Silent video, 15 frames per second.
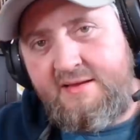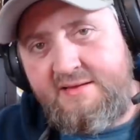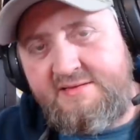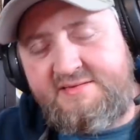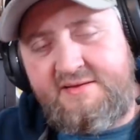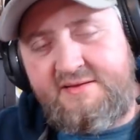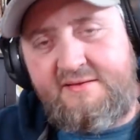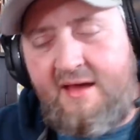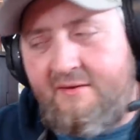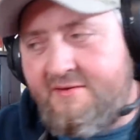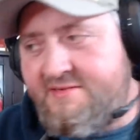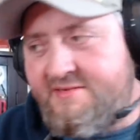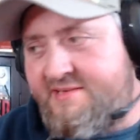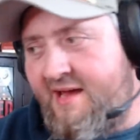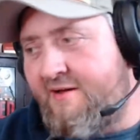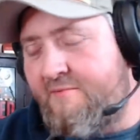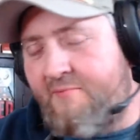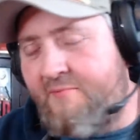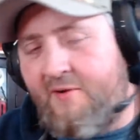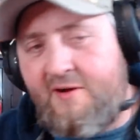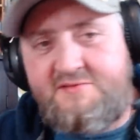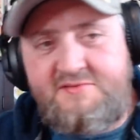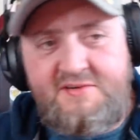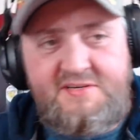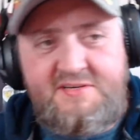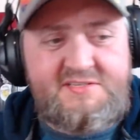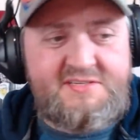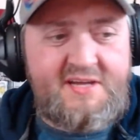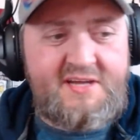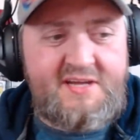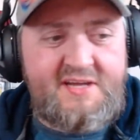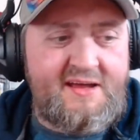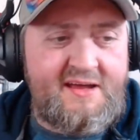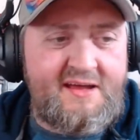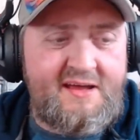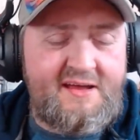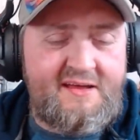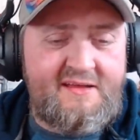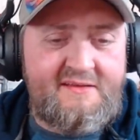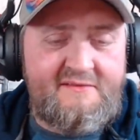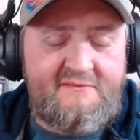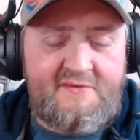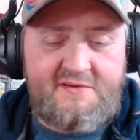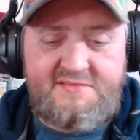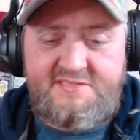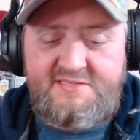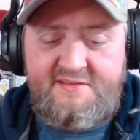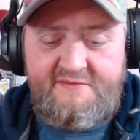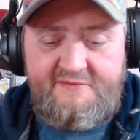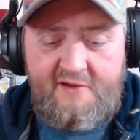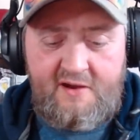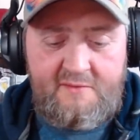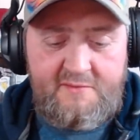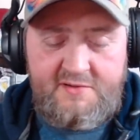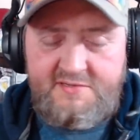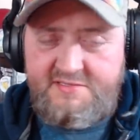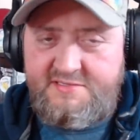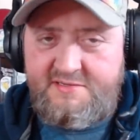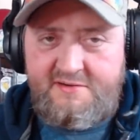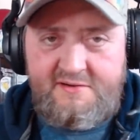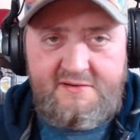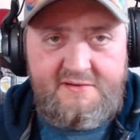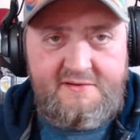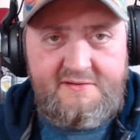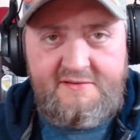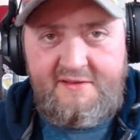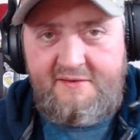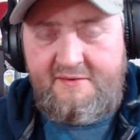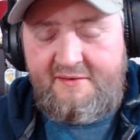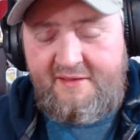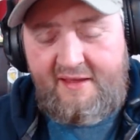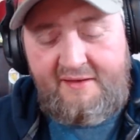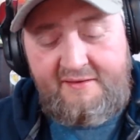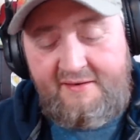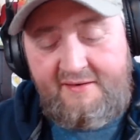So that was Alan Partridge versus the farmers, or I